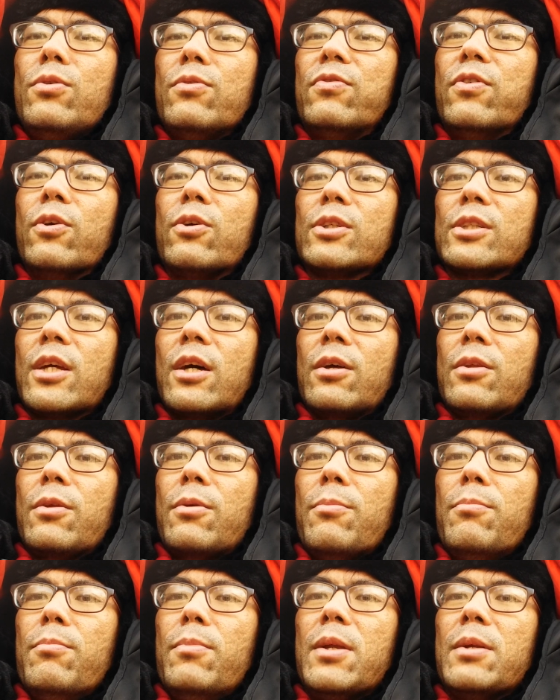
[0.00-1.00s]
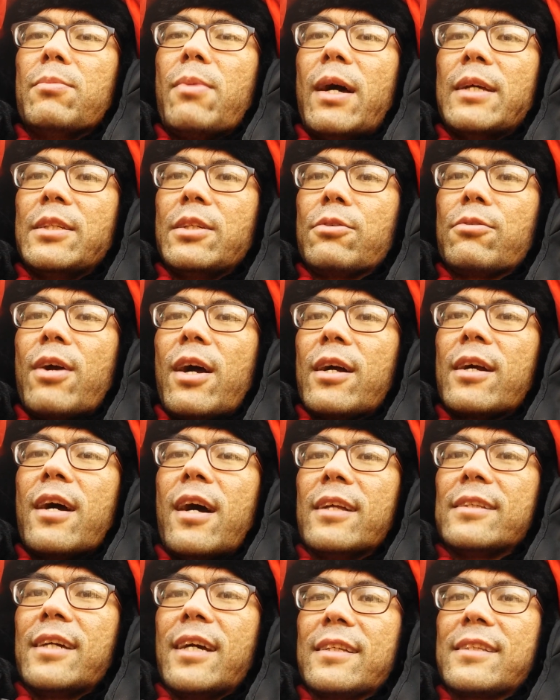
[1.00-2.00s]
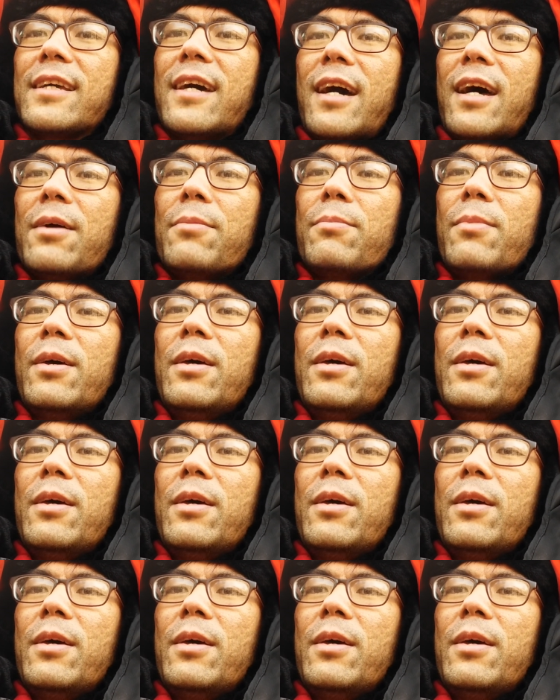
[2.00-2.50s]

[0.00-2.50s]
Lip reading: focus on minimizing ground contact time,